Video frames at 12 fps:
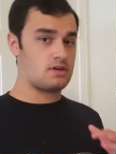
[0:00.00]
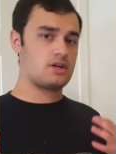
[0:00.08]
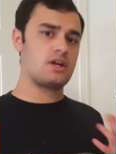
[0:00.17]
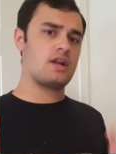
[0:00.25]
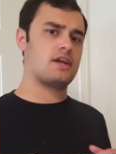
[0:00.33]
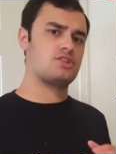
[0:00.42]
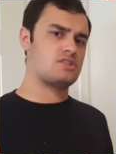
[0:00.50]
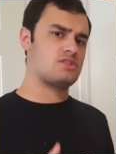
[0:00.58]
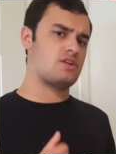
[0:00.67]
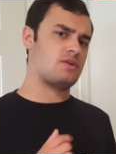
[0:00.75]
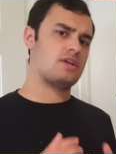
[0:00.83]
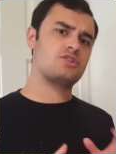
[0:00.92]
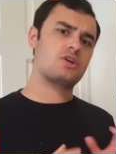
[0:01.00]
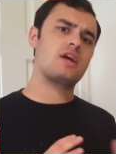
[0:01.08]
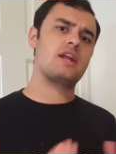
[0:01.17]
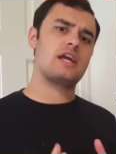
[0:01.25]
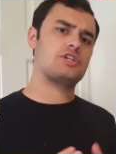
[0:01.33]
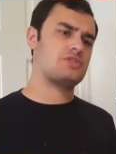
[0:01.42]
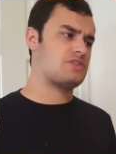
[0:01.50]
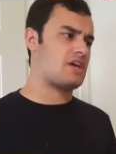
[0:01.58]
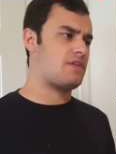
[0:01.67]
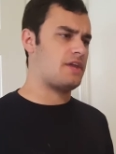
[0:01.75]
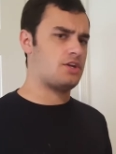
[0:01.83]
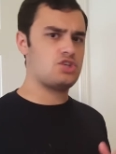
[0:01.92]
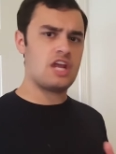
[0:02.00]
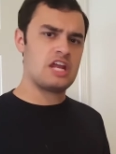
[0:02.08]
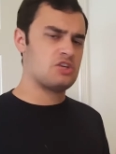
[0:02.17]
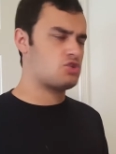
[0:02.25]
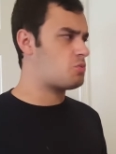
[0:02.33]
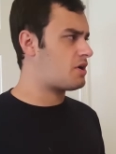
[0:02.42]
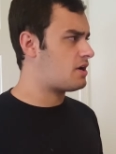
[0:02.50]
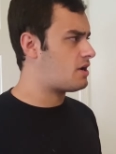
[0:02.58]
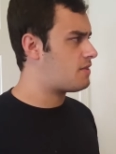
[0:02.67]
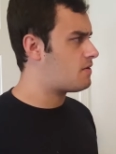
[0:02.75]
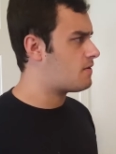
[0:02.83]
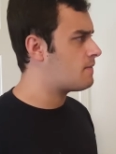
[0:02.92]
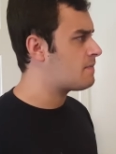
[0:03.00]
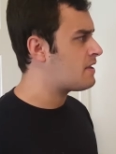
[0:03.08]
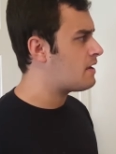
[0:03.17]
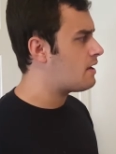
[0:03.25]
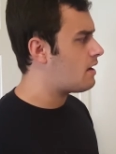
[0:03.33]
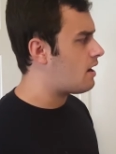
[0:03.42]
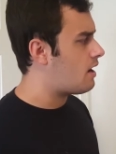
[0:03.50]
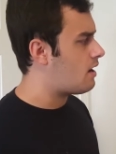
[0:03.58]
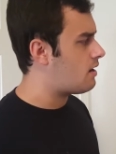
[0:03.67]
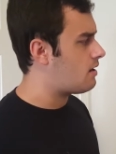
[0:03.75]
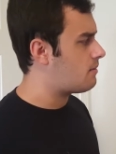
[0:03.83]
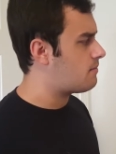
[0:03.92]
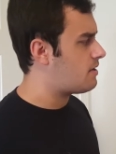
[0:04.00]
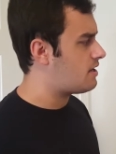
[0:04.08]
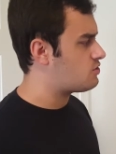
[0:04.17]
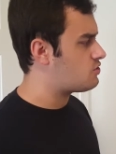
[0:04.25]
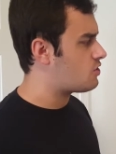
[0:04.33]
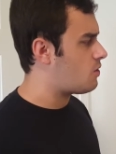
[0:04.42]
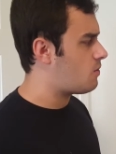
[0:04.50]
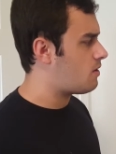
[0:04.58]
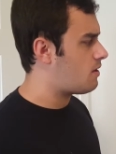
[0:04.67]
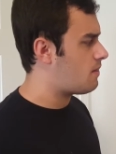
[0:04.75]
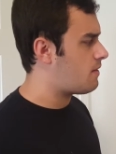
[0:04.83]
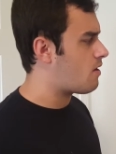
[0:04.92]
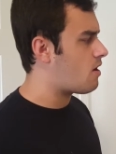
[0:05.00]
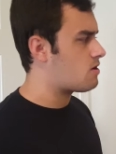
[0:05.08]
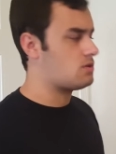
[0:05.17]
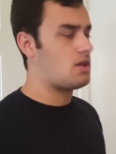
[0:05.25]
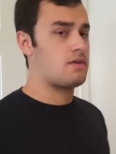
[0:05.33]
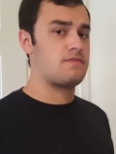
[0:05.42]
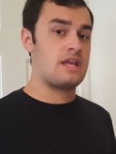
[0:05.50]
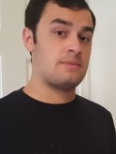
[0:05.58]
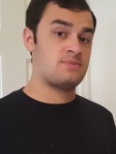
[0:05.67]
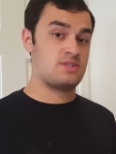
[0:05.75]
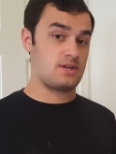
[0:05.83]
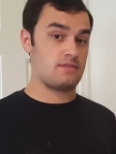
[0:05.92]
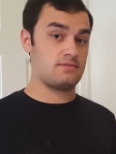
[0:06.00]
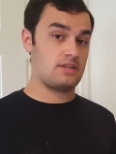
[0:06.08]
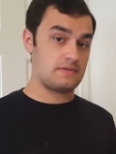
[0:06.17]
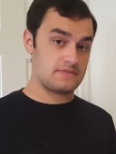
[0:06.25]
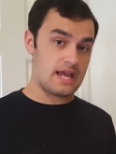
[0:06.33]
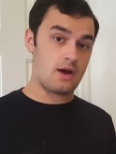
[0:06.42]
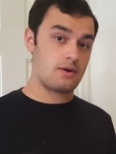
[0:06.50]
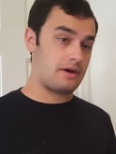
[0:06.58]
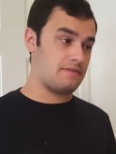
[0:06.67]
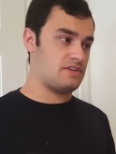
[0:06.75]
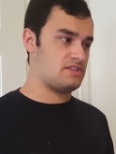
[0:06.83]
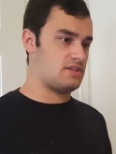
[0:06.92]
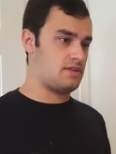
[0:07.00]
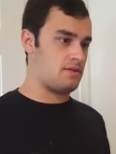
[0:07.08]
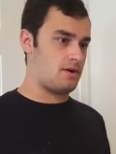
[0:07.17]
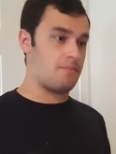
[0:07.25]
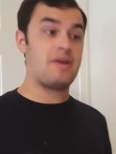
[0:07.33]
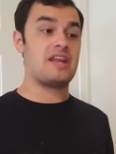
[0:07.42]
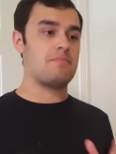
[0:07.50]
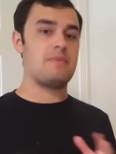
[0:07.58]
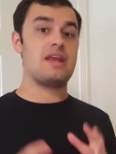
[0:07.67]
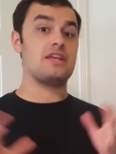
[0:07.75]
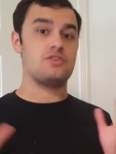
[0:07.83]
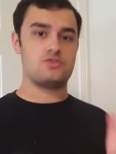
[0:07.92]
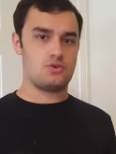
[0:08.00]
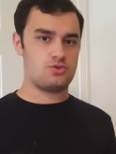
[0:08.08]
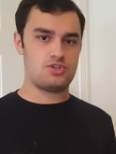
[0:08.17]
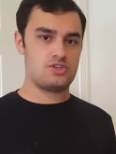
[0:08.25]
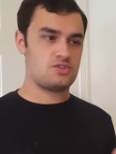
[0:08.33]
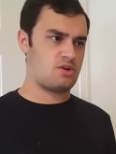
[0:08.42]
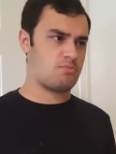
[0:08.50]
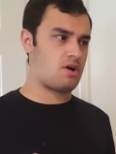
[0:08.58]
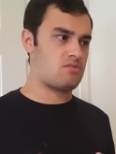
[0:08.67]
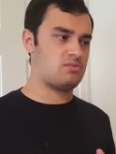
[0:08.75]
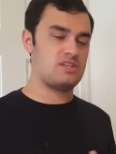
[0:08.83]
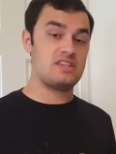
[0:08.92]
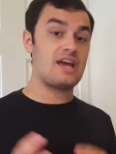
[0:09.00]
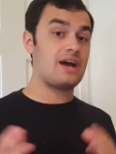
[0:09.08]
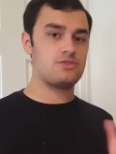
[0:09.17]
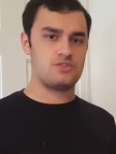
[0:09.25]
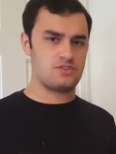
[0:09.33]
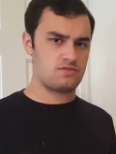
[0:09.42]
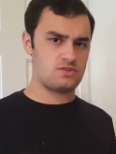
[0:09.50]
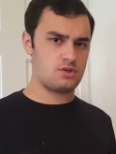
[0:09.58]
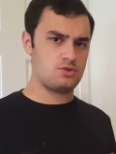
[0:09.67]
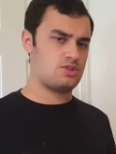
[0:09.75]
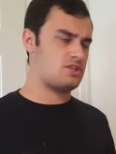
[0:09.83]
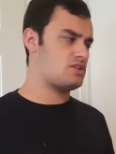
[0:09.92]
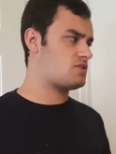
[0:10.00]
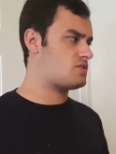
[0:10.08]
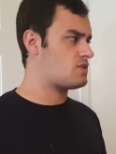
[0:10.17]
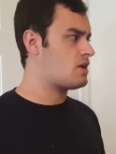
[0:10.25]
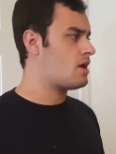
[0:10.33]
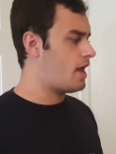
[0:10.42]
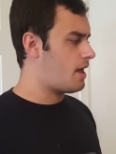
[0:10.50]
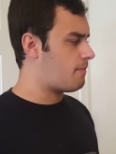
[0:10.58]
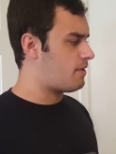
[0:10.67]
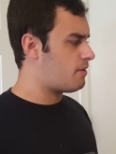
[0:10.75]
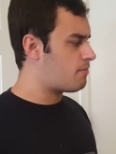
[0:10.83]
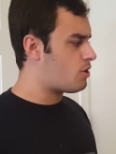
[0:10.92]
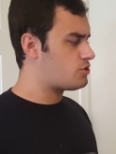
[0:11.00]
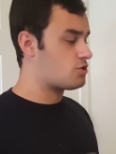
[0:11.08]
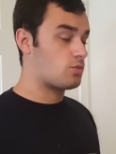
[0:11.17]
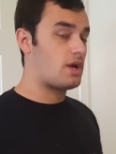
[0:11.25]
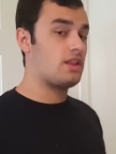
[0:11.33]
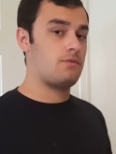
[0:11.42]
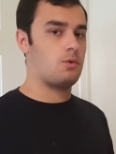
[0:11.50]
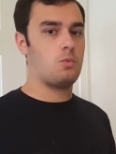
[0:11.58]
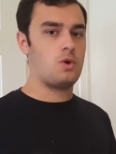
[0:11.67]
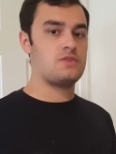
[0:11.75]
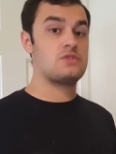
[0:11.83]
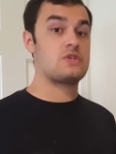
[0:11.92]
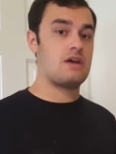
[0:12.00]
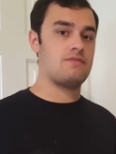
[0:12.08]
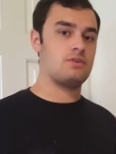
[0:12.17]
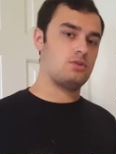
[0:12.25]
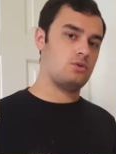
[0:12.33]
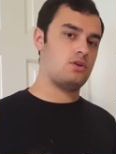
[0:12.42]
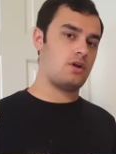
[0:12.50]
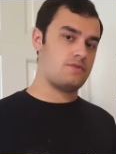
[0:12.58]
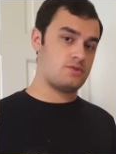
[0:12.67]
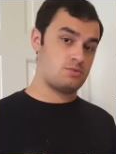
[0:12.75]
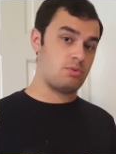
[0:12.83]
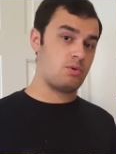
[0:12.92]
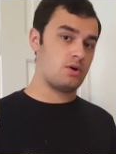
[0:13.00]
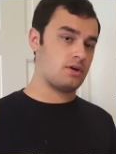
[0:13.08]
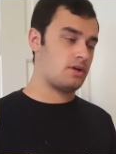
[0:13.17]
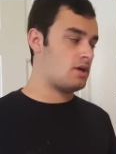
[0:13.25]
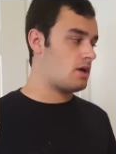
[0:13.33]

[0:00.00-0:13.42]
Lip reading: connections, their interconnections, how they changed one another. And so there are a lot of names that I've left out. Obviously, there are many, many socionists. There are probably thousands of socionists. But the most relevant ones I've included on this board,